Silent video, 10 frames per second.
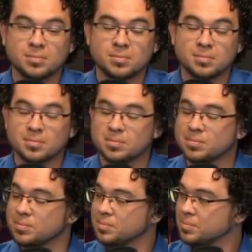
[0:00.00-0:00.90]

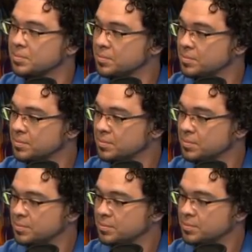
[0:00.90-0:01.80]

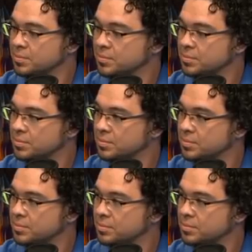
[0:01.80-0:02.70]

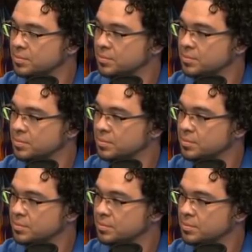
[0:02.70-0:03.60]

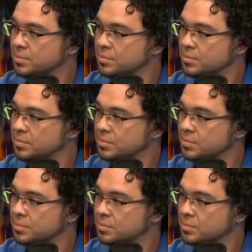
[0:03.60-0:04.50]

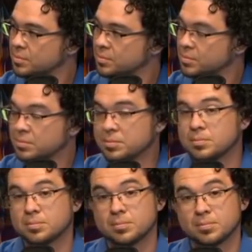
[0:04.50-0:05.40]

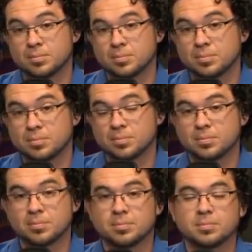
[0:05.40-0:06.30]

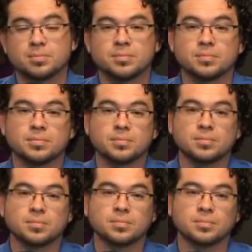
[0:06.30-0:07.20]

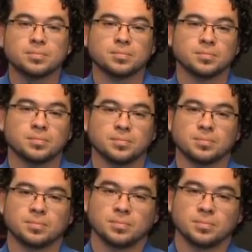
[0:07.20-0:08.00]
[no speech]